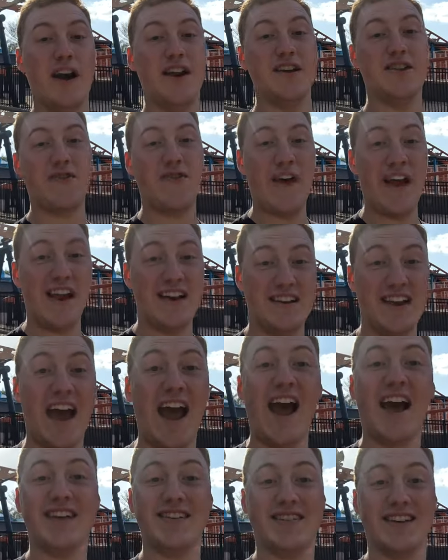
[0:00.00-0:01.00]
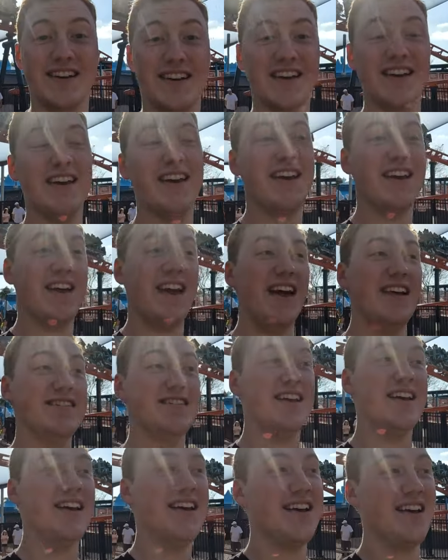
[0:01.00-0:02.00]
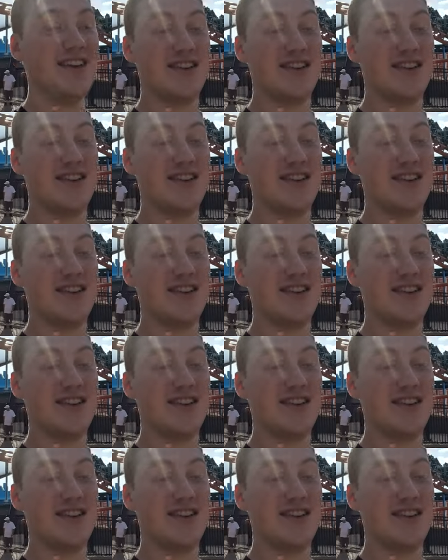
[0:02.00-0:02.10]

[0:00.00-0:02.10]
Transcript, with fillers: ride is fantastic. It has